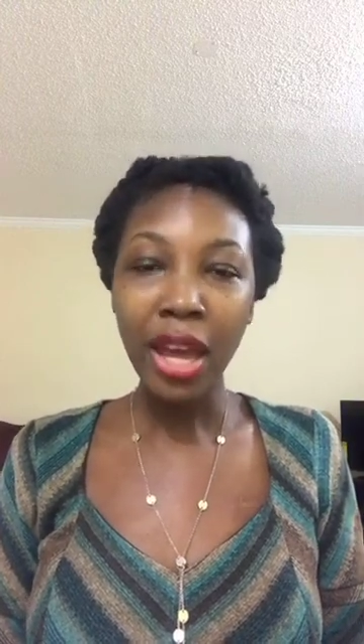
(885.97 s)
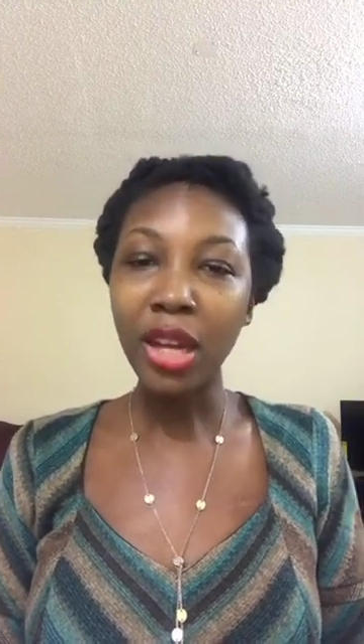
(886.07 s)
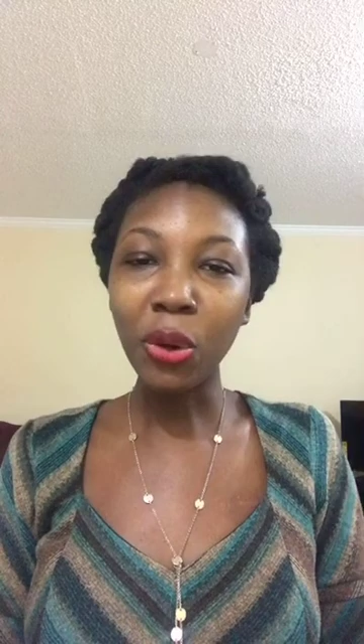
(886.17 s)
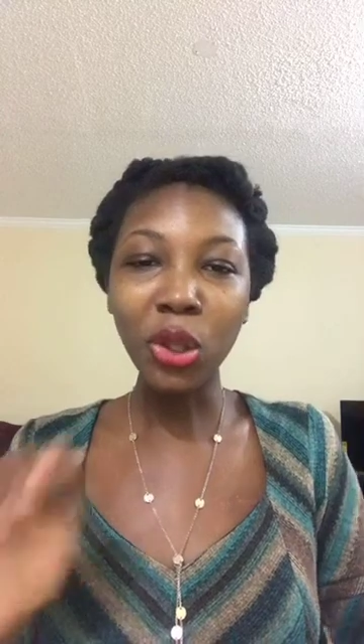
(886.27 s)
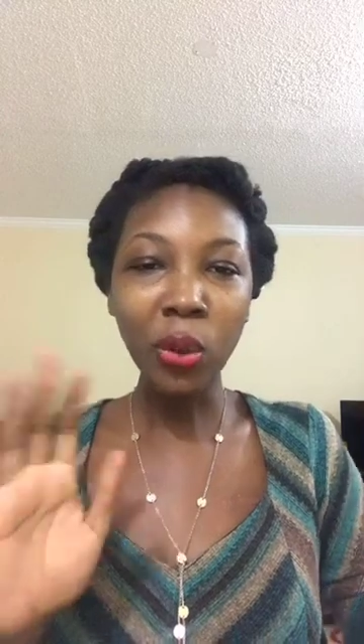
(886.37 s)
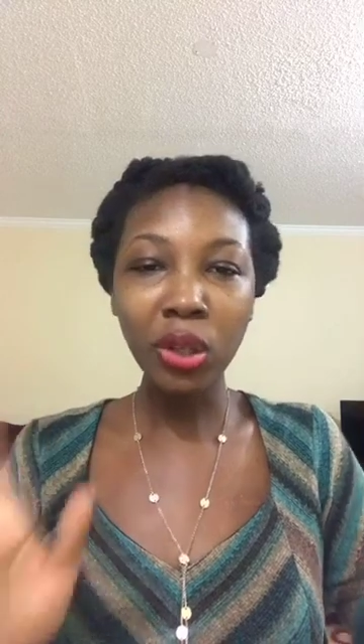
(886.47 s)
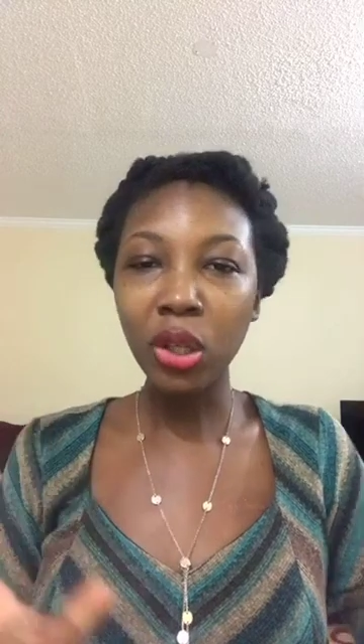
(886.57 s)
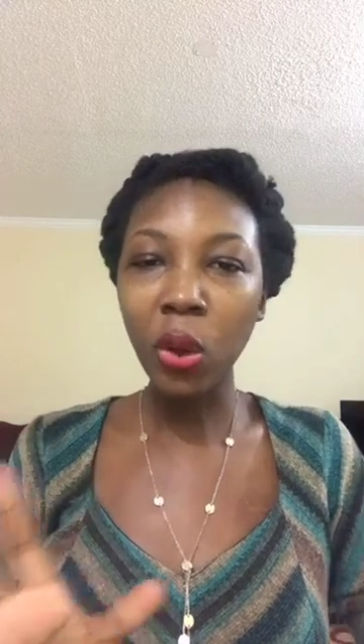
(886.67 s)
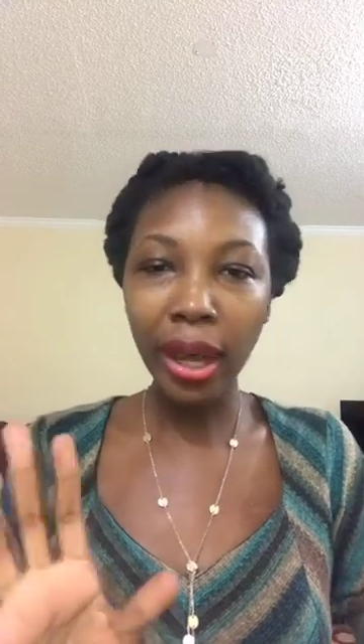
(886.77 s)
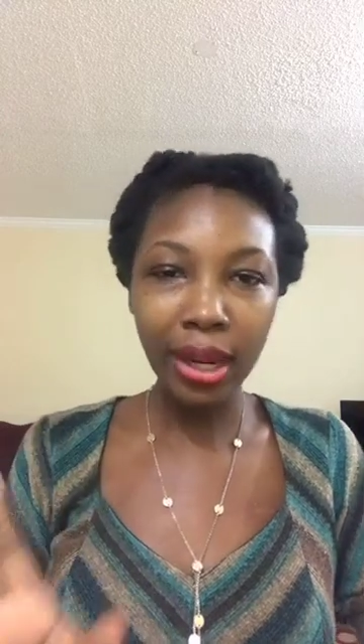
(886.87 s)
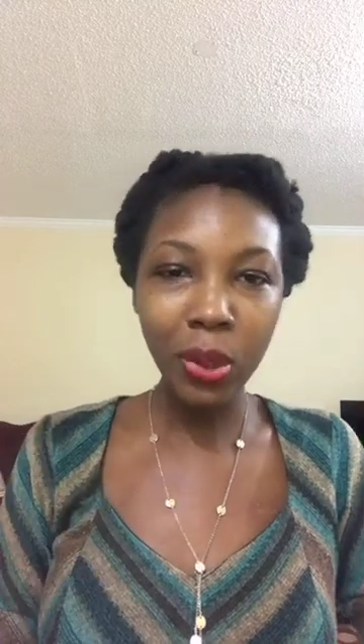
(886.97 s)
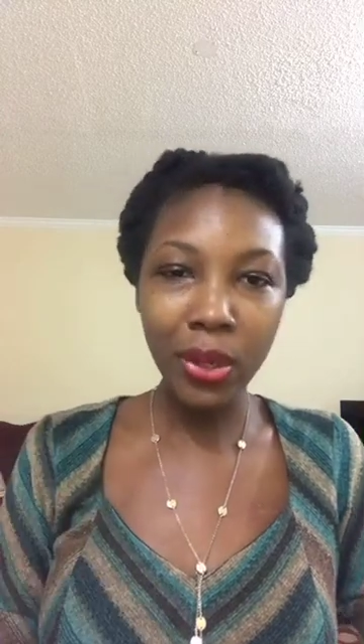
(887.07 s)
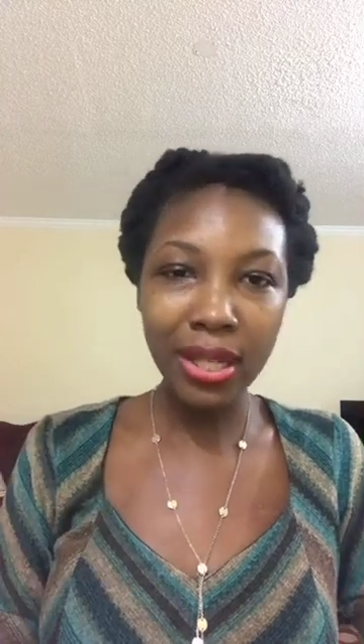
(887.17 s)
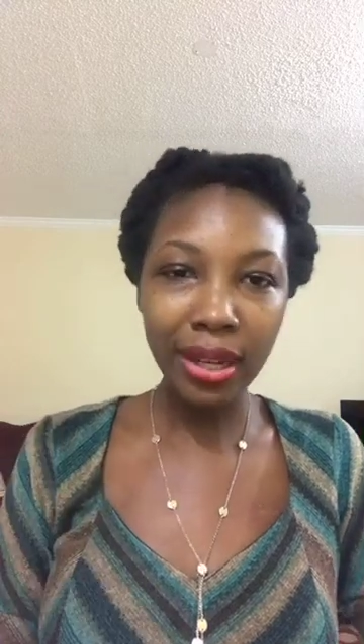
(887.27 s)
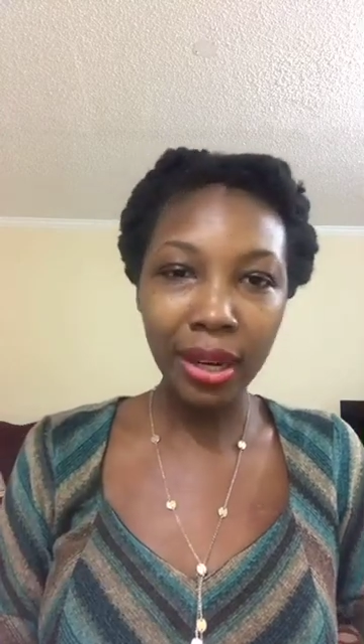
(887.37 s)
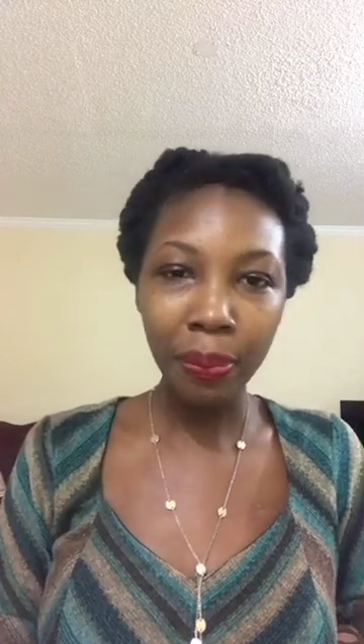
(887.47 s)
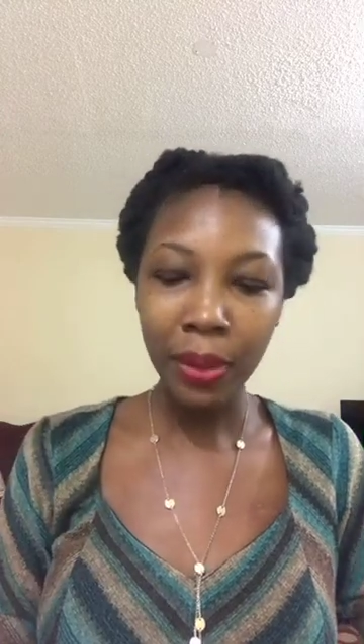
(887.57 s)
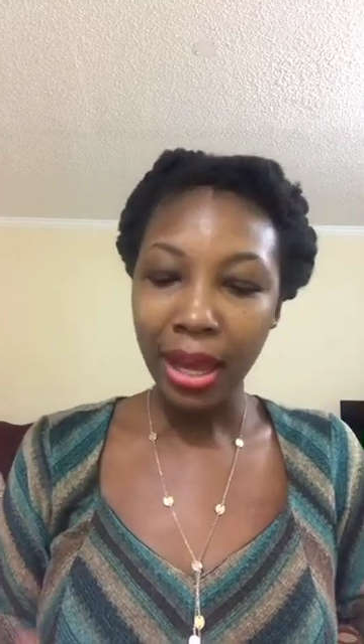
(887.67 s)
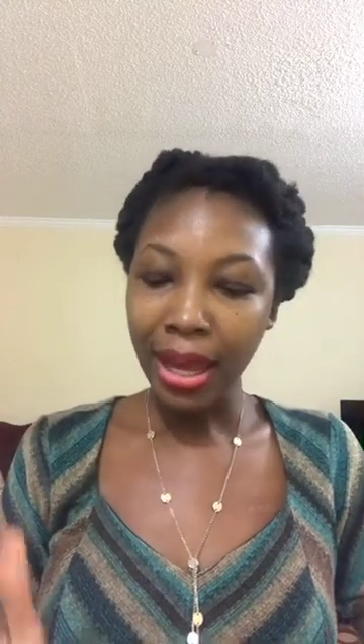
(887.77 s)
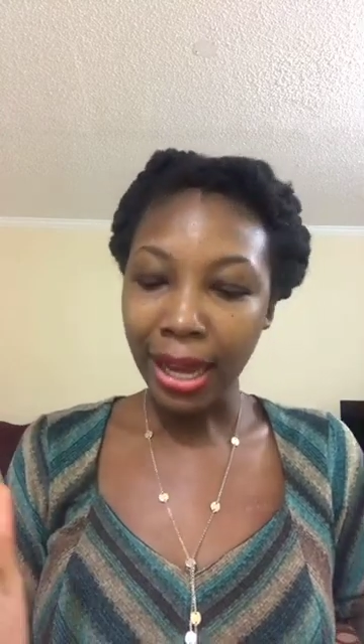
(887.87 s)
No, don't get it twisted.
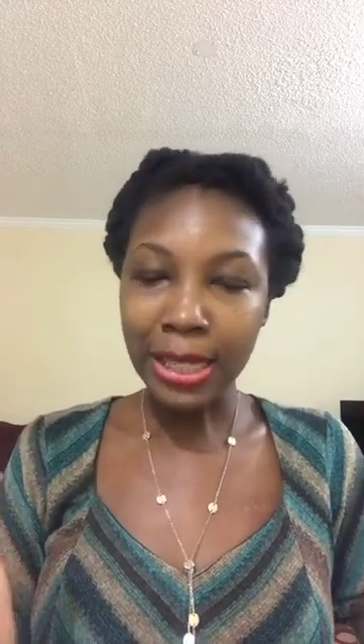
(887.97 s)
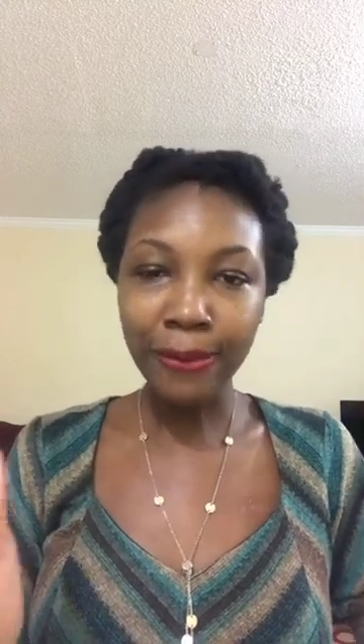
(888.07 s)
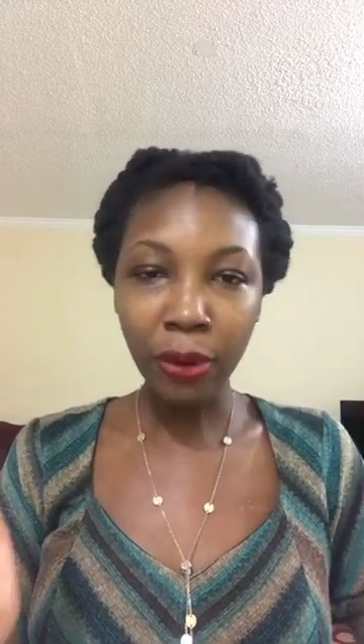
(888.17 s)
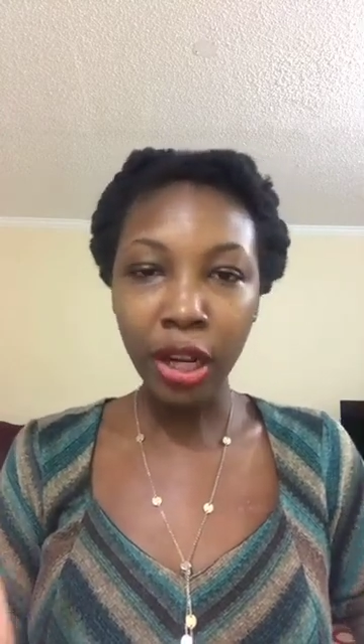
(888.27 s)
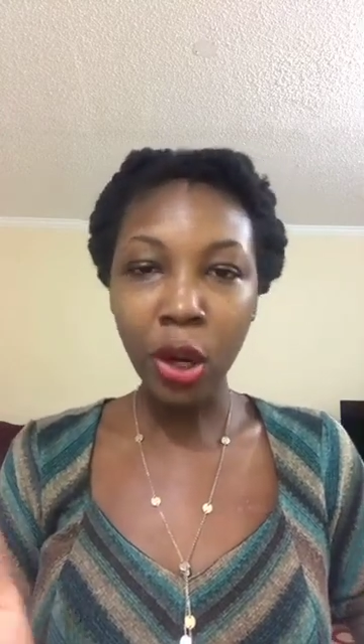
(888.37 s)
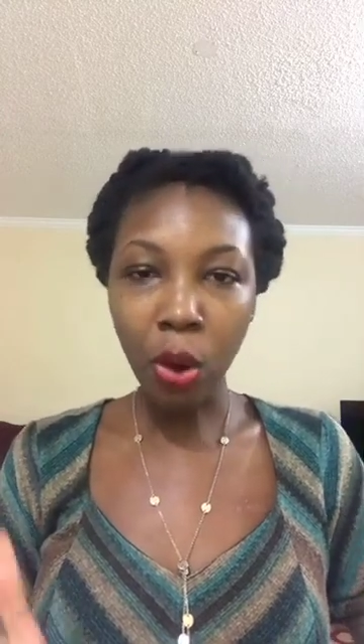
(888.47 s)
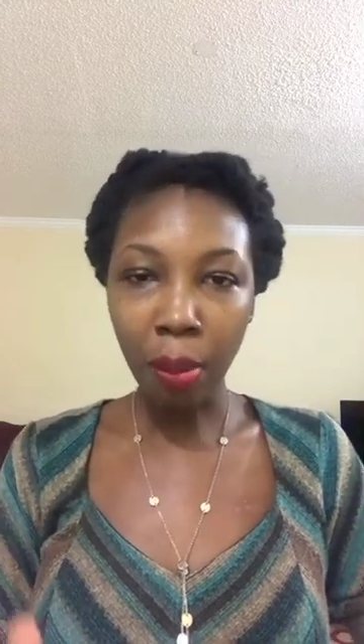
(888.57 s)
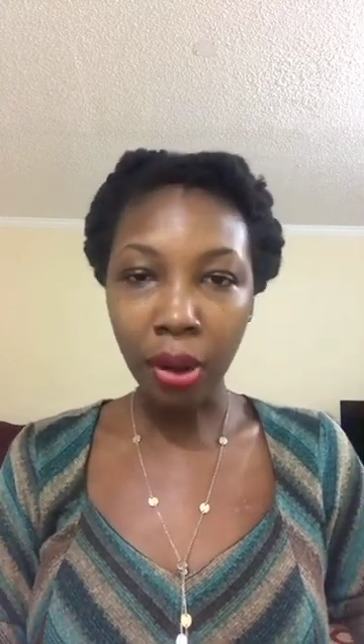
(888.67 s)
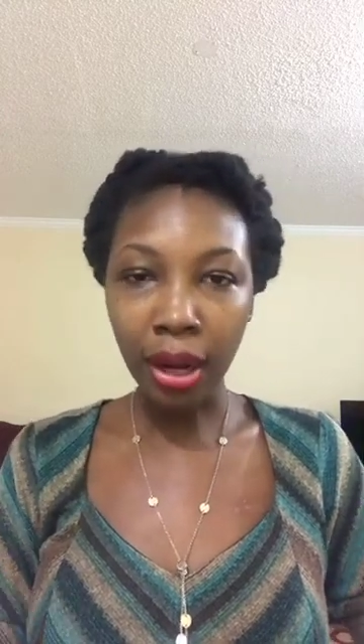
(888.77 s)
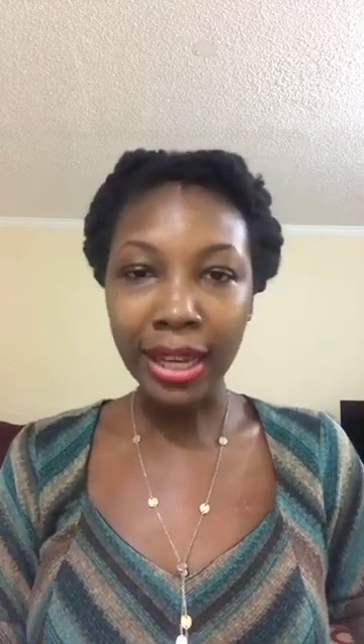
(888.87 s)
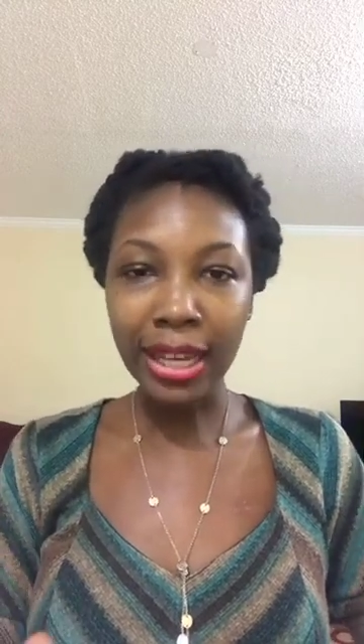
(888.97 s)
It's fully normal,